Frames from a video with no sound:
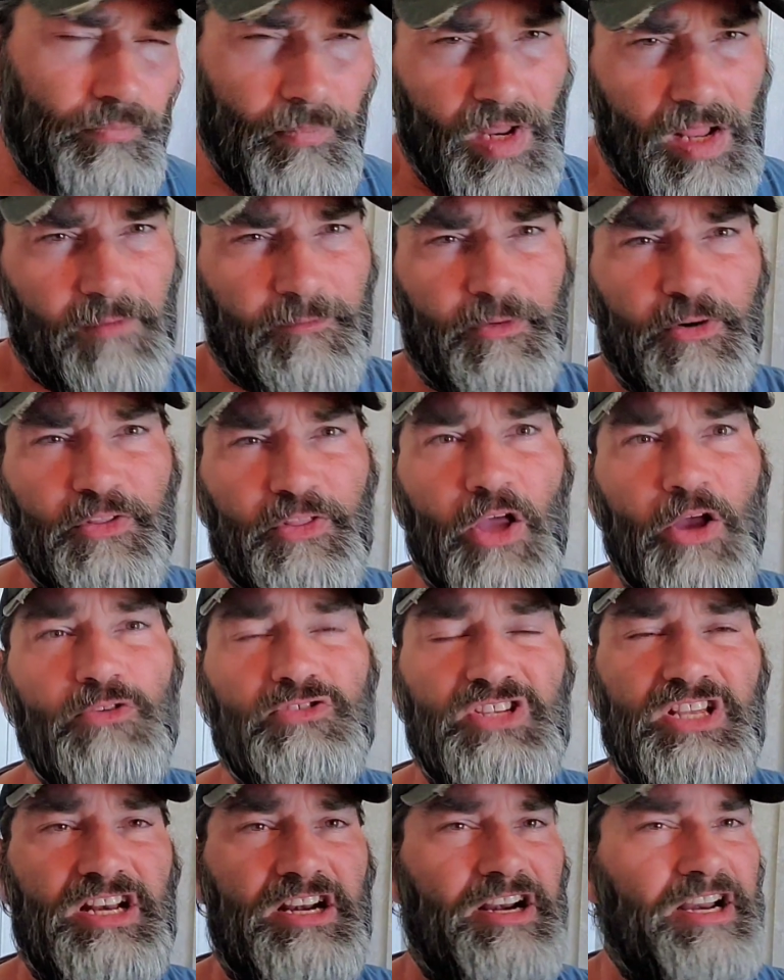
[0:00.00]
For those
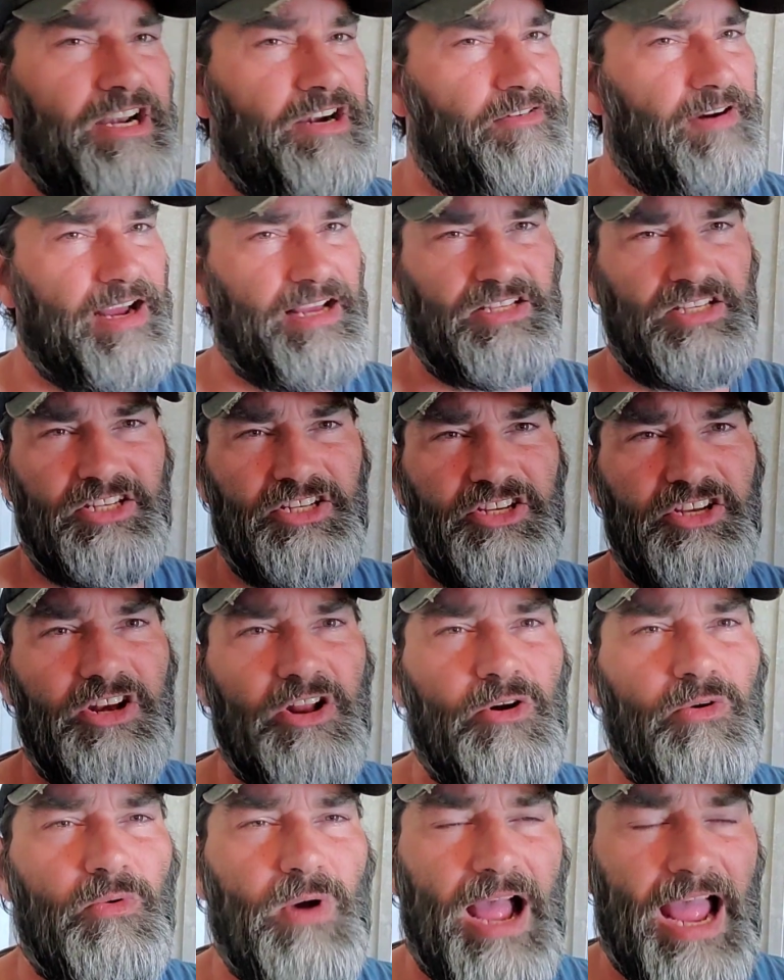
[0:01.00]
that are interested, you
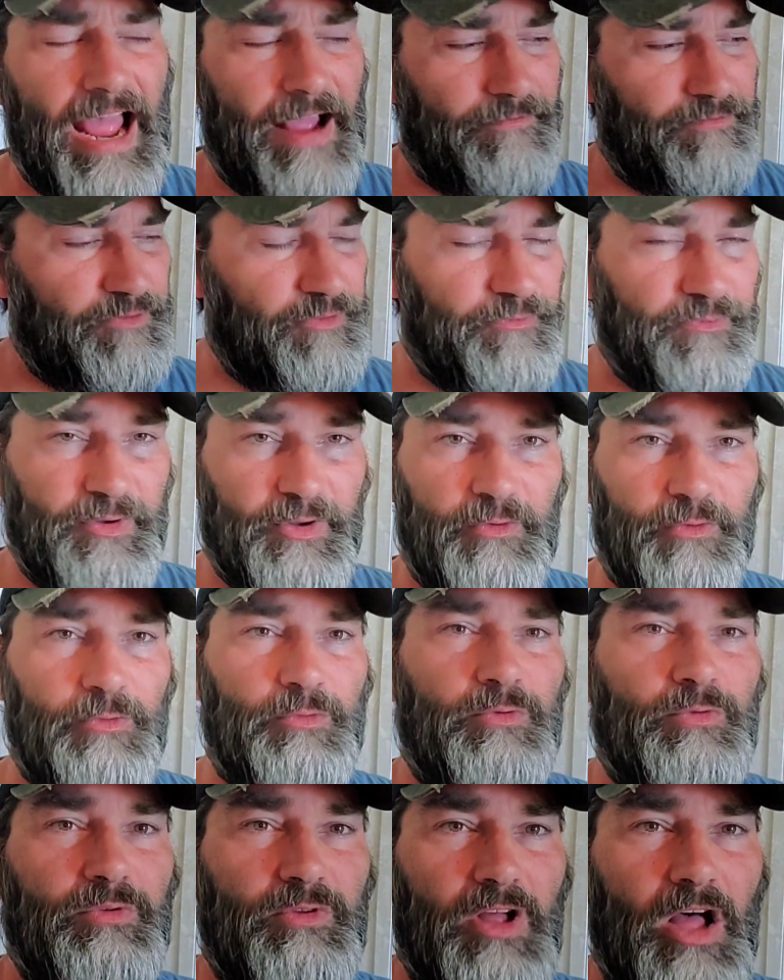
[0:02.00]
don't have to feel
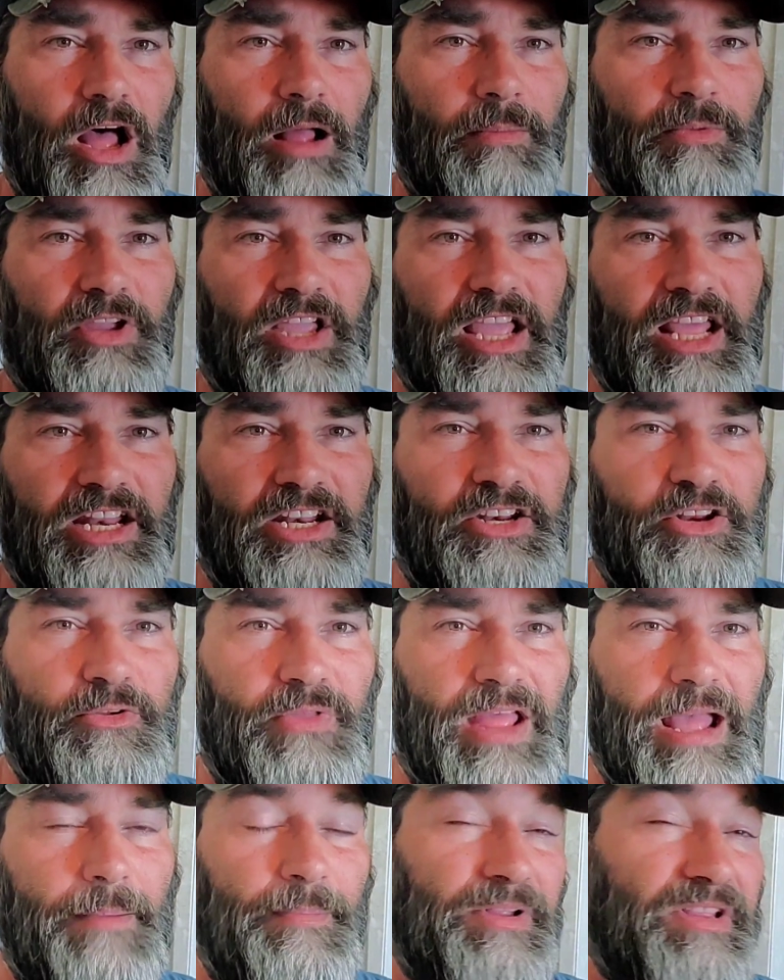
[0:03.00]
obligated to do
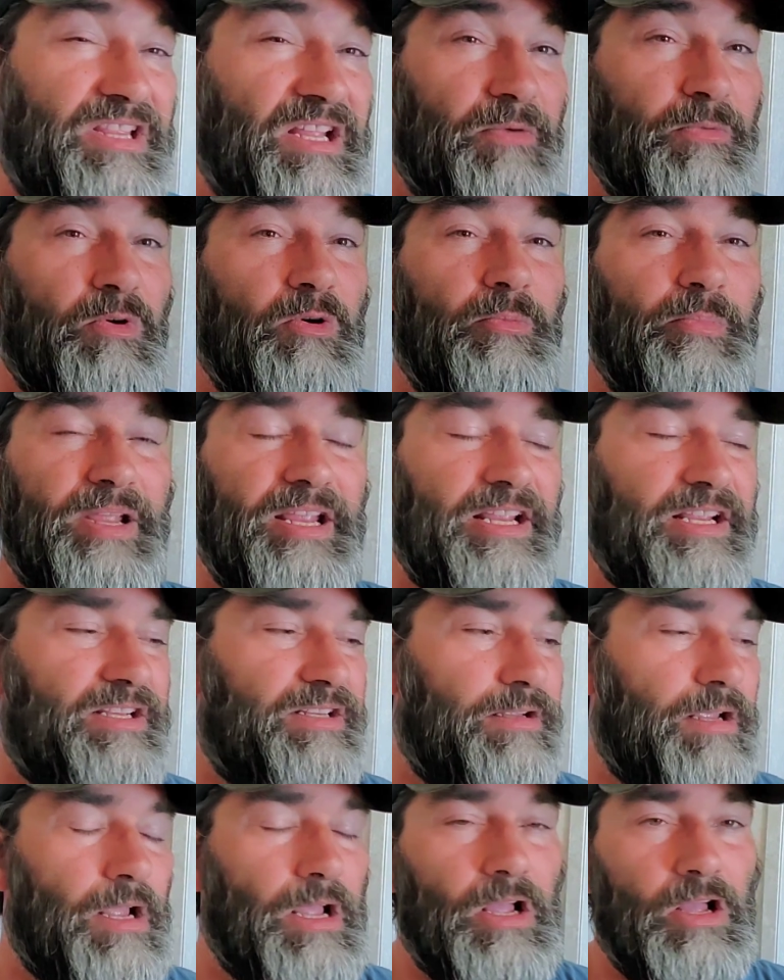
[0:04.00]
that, but there will be
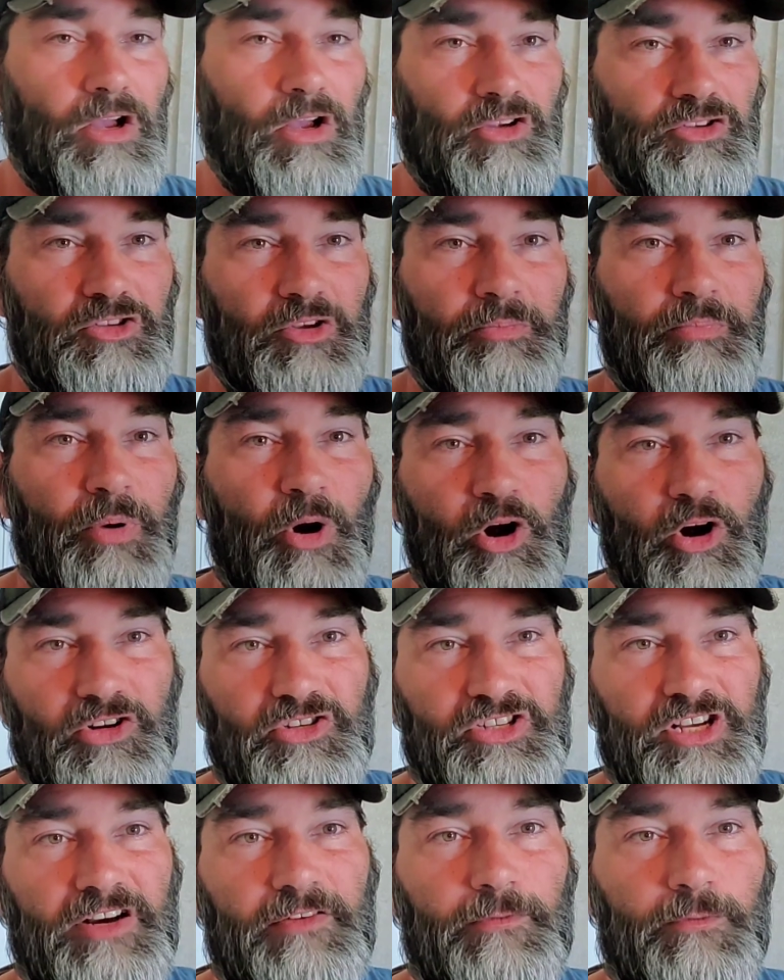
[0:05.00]
some
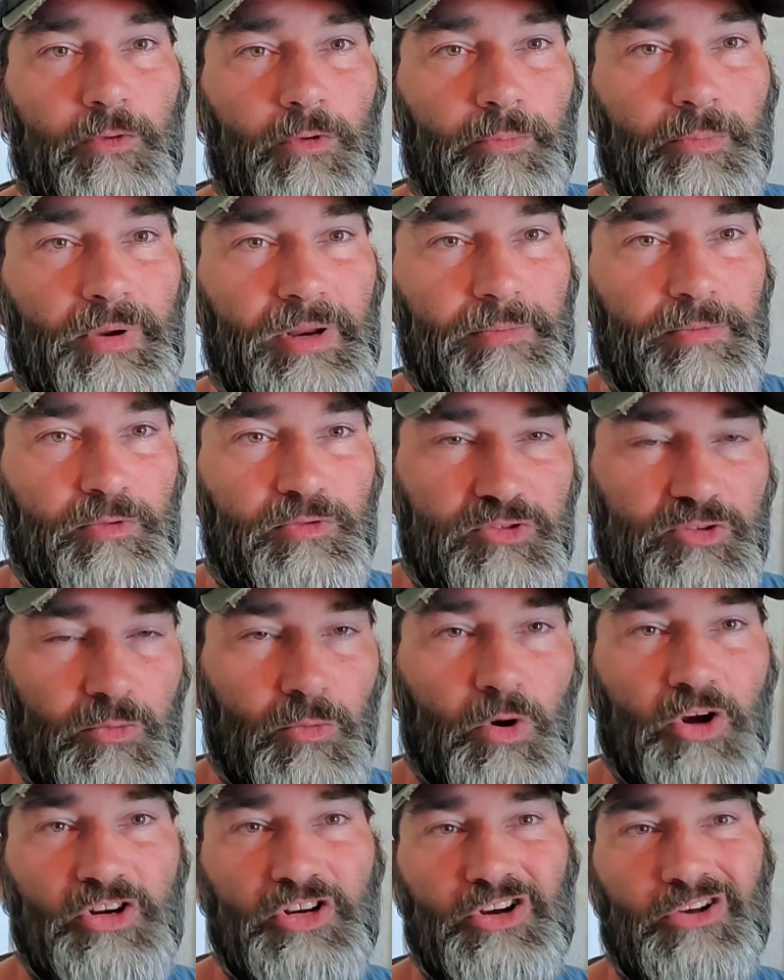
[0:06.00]
perks there for people. So
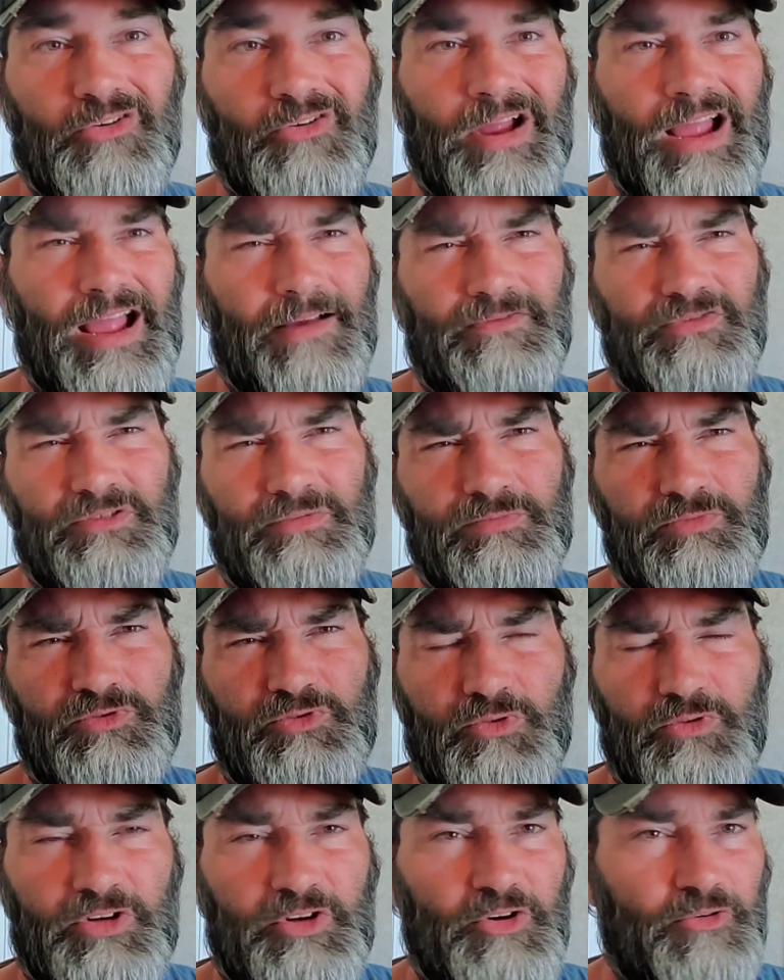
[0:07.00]
one, you're going to have some
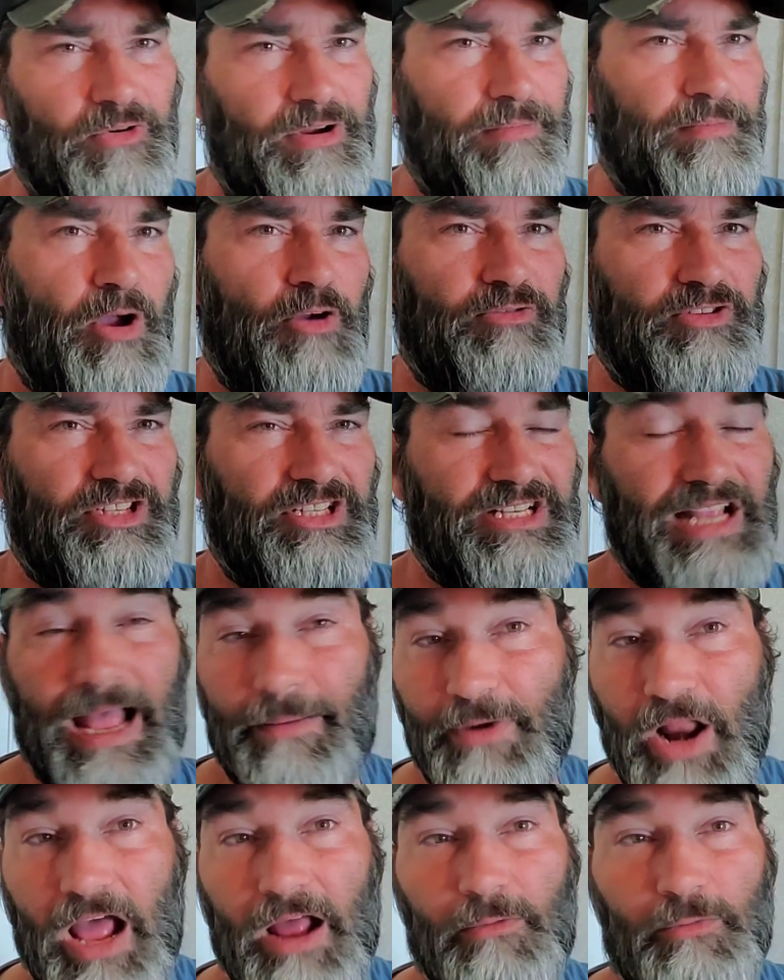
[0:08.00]
sort of new emojis.
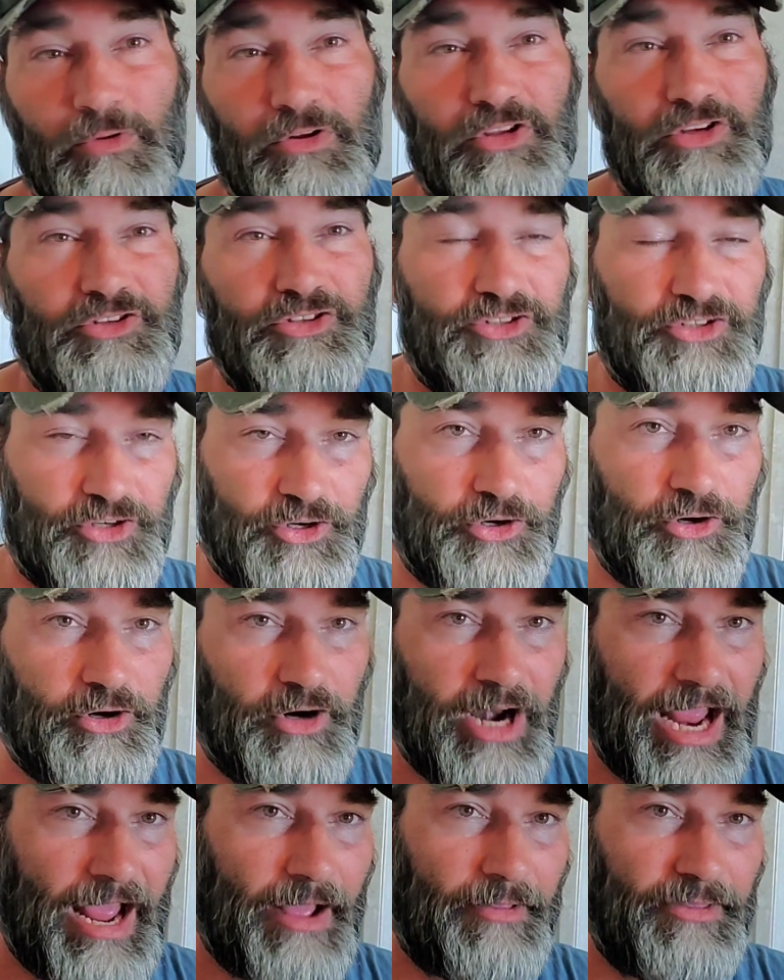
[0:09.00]
I'm not really sure
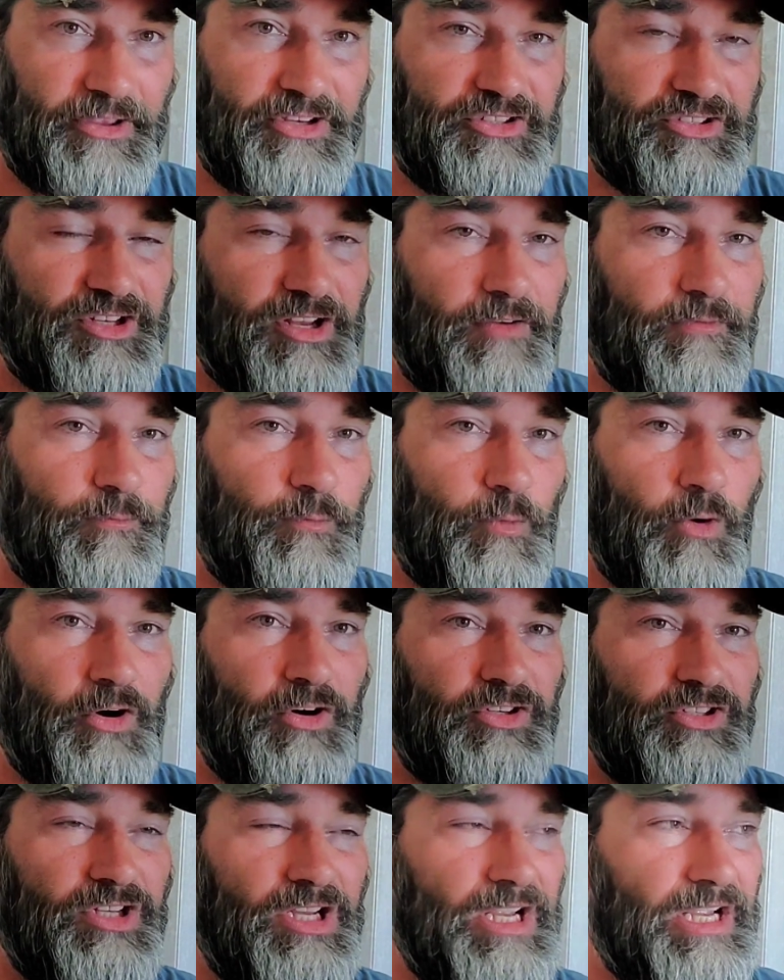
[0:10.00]
how this stuff
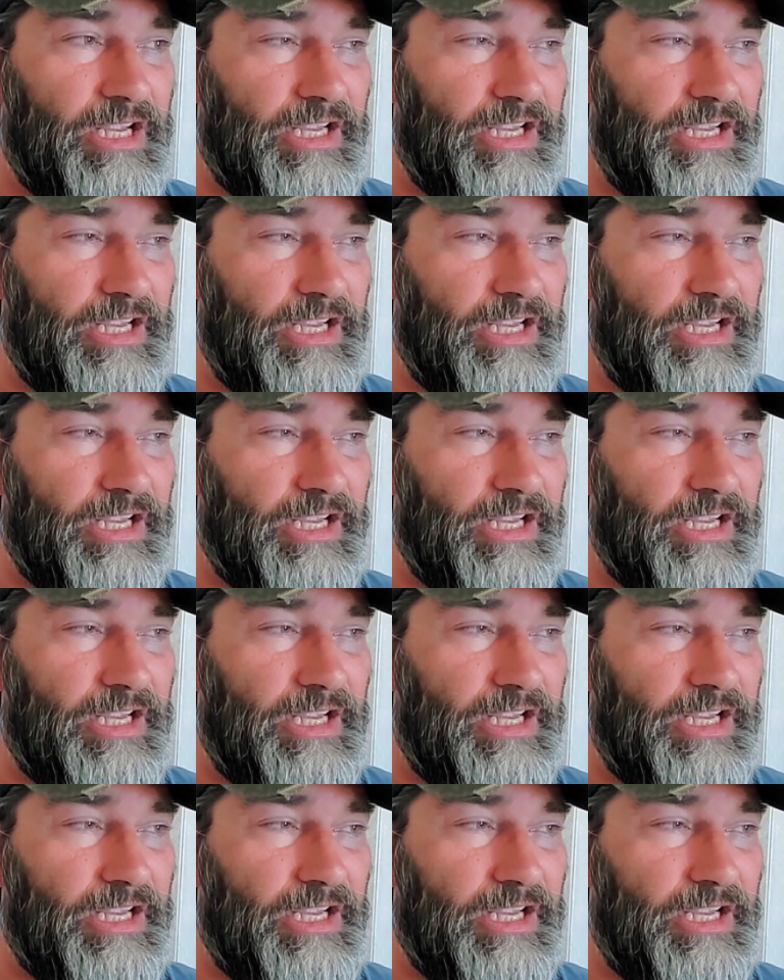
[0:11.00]
works.